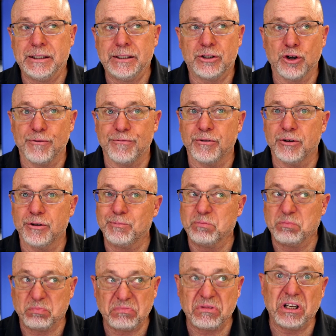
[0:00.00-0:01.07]
So for
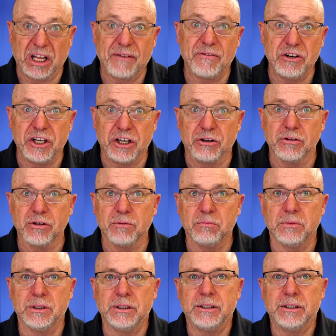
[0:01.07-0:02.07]
11 years,